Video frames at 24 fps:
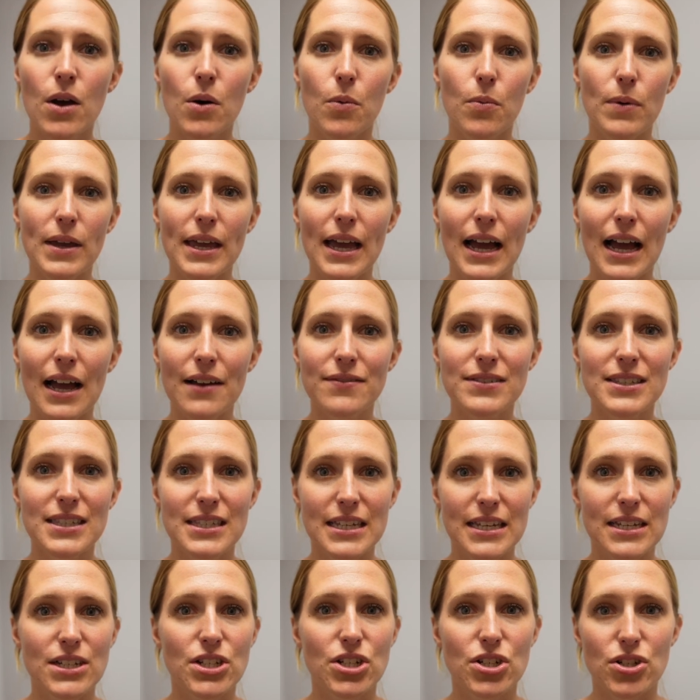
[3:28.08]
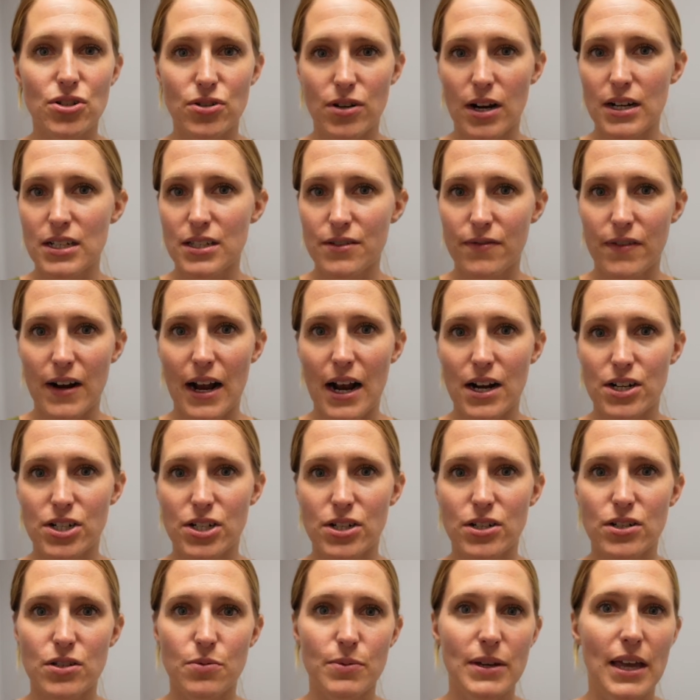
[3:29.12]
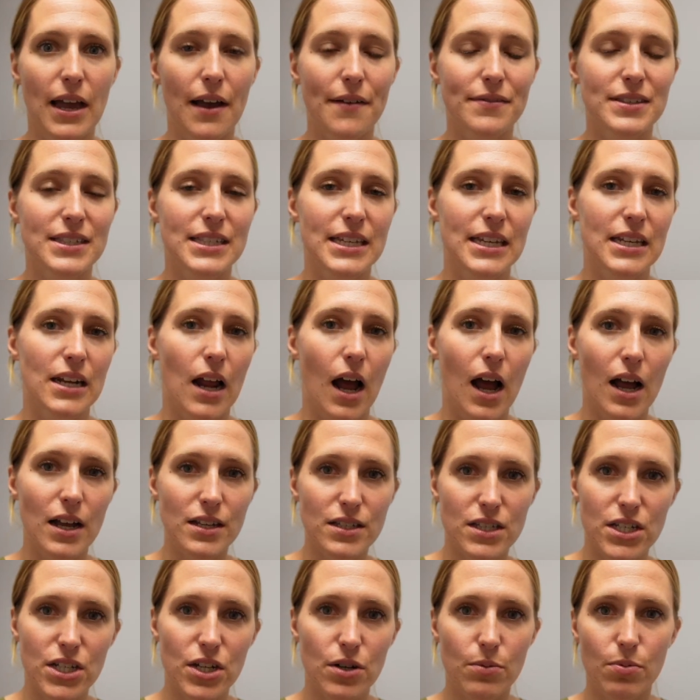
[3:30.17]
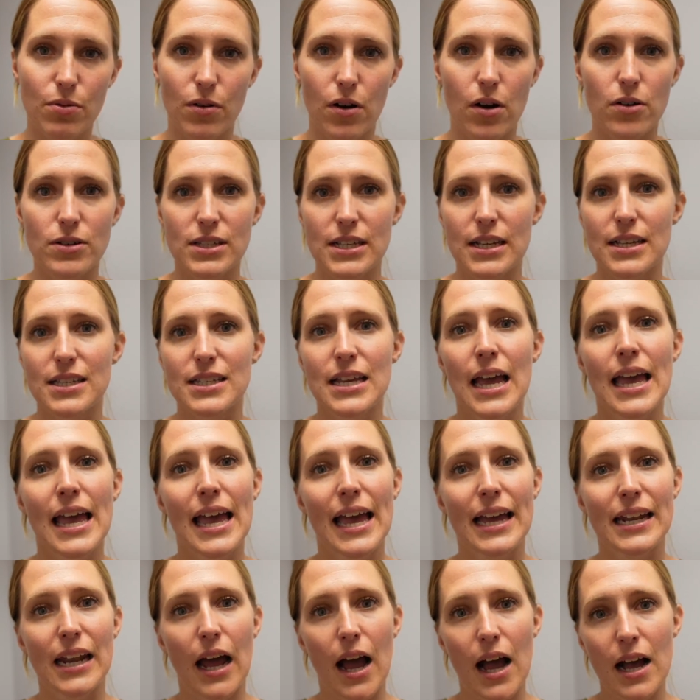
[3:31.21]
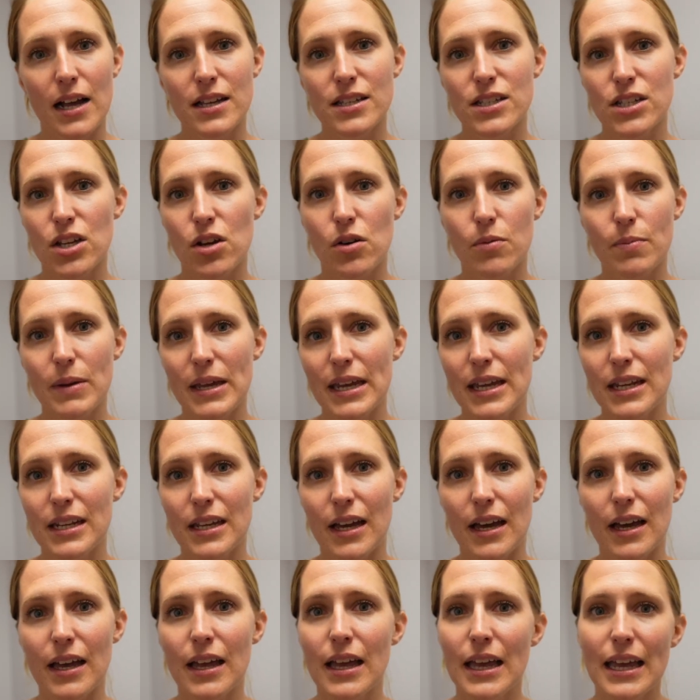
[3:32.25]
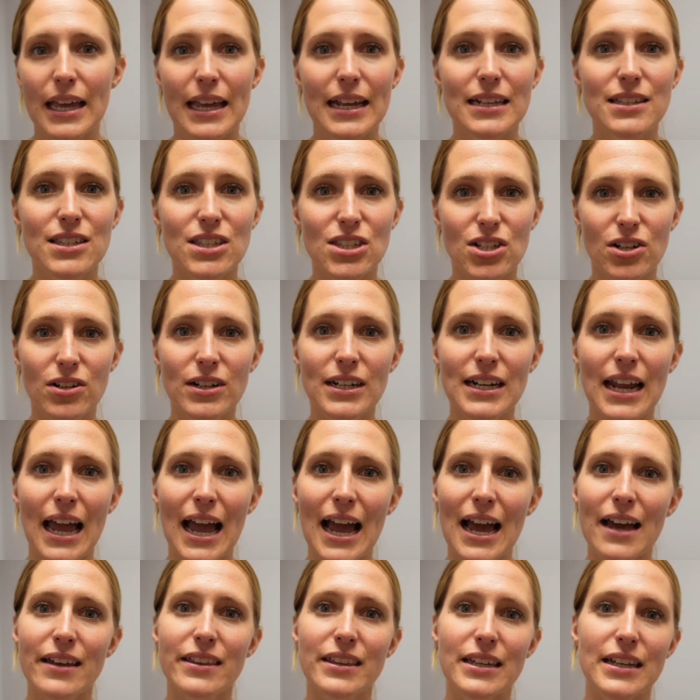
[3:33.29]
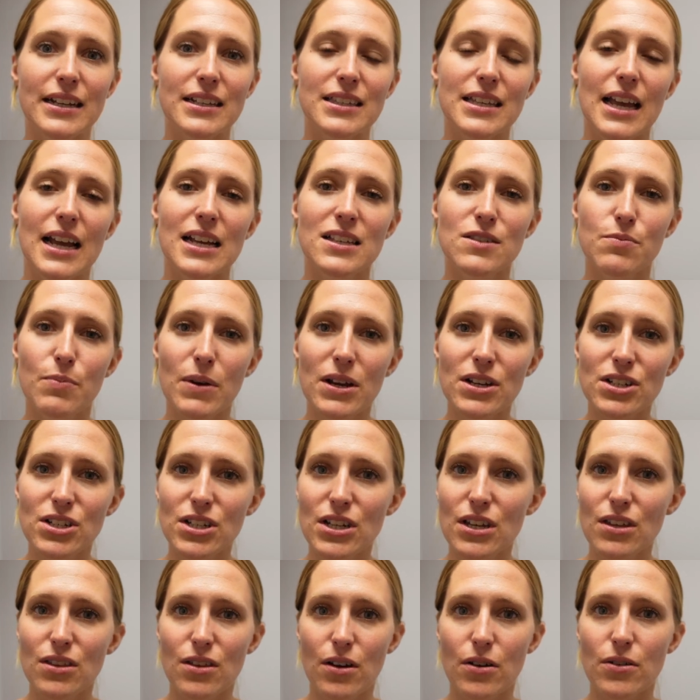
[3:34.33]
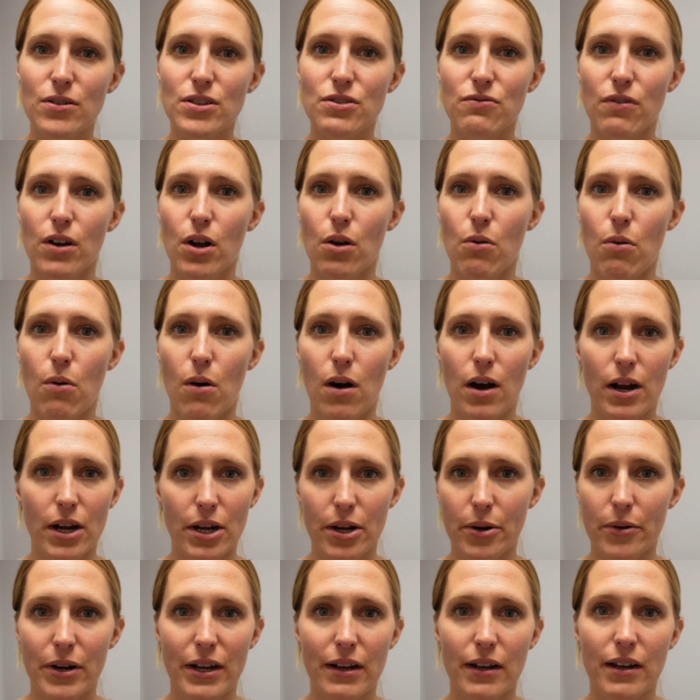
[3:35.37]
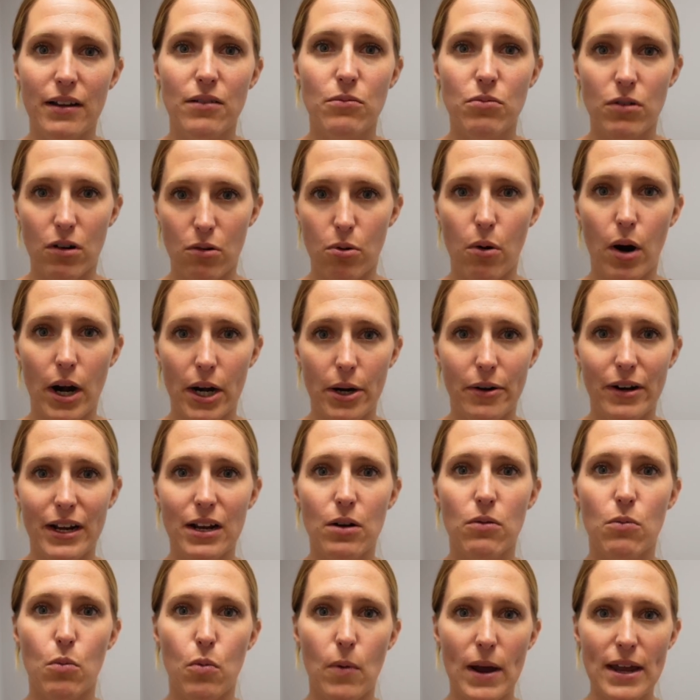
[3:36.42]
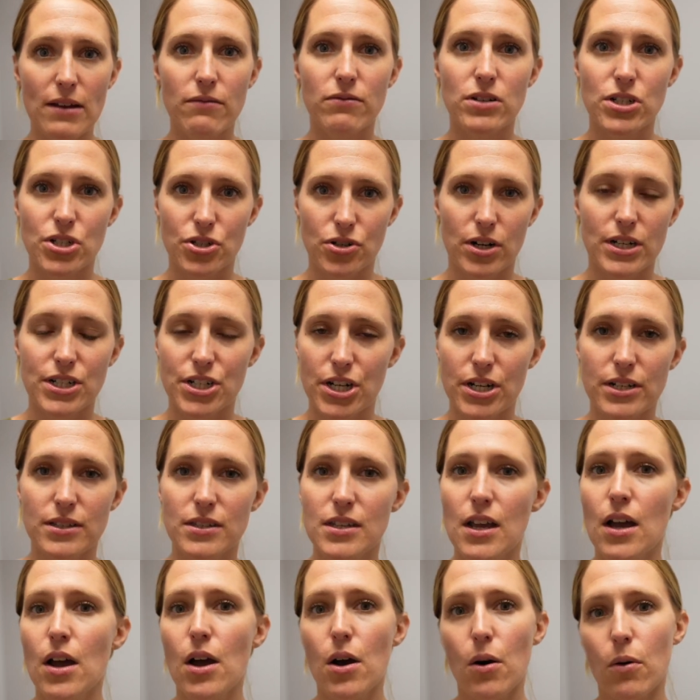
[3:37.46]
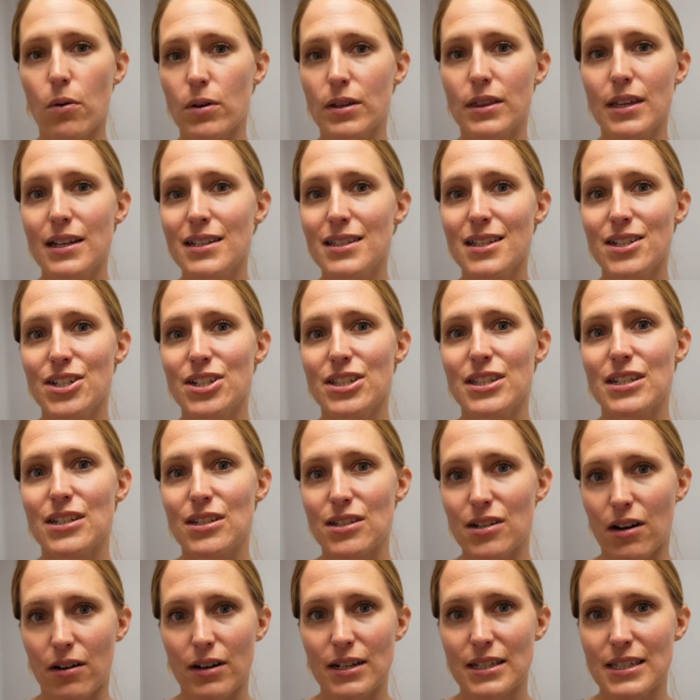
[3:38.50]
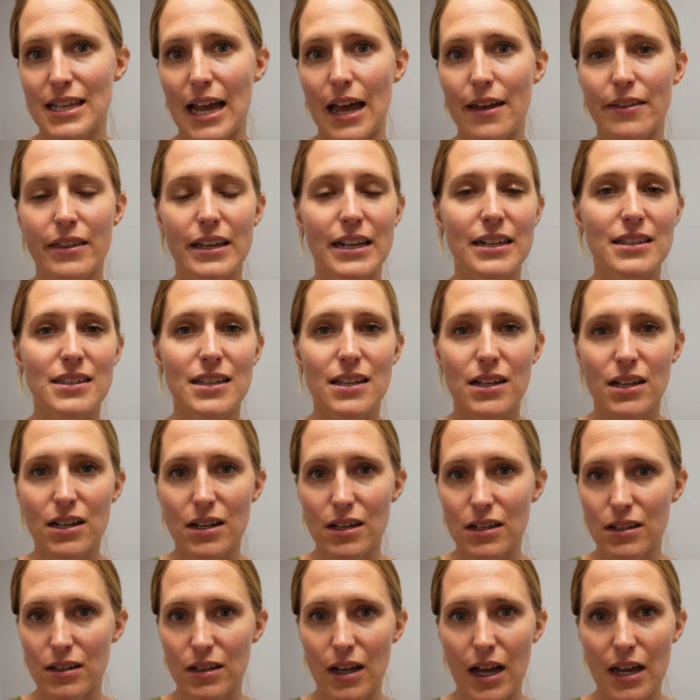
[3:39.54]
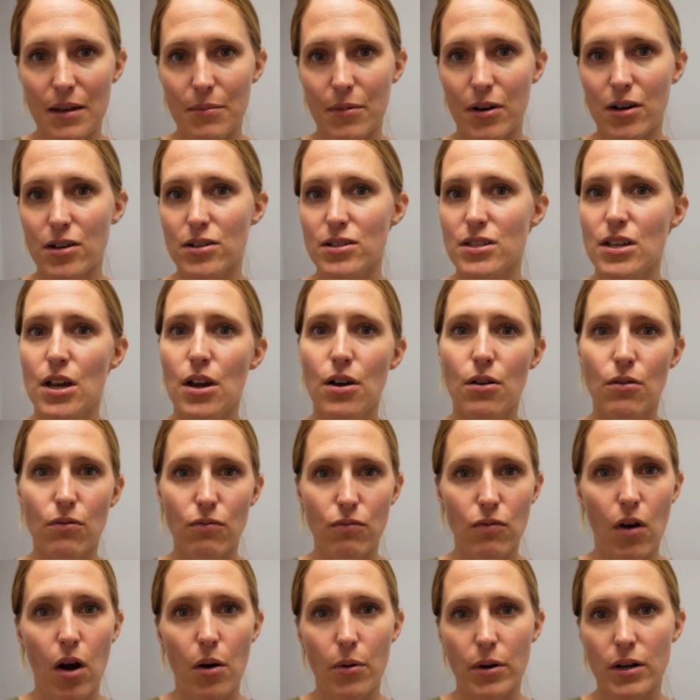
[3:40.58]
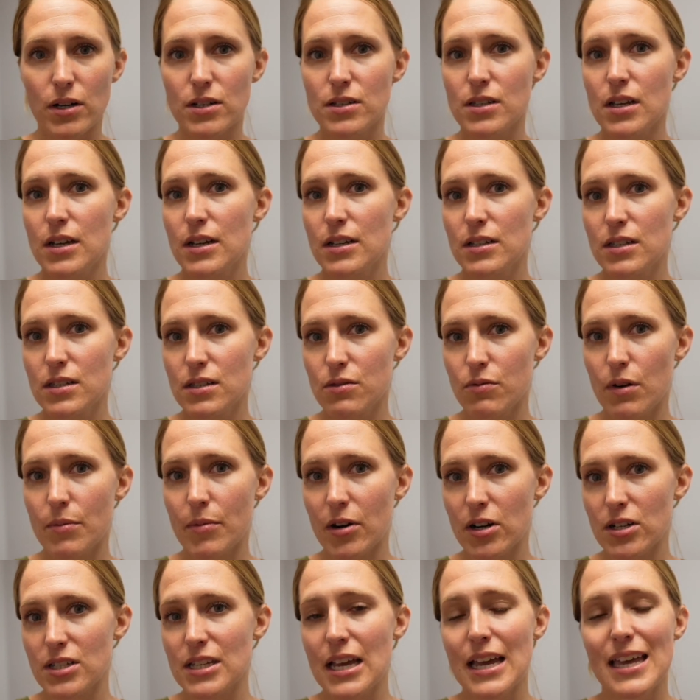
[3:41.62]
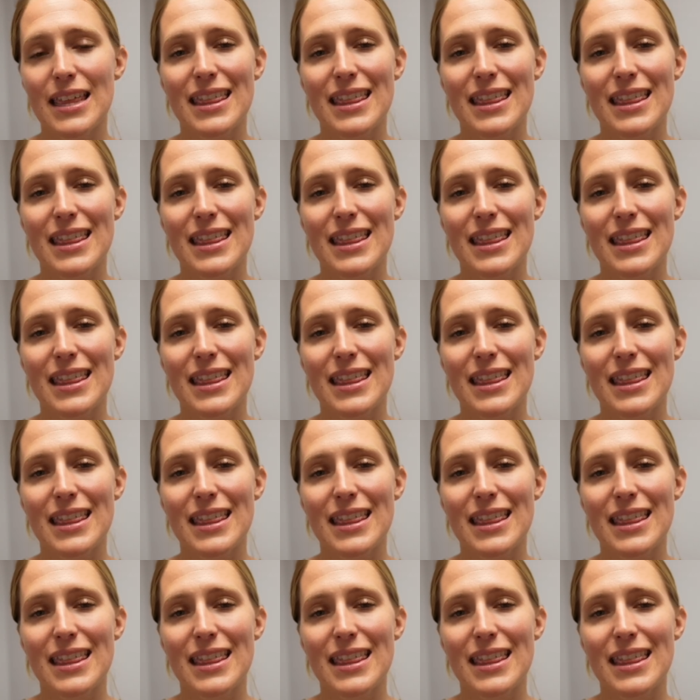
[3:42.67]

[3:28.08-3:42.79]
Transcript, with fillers: We have seen stress fractures, we have seen osteoporosis and osteopenia in certain athletes, especially those requiring weight restrictions or things such as endurance athletes, climbers, rowers, swimmers,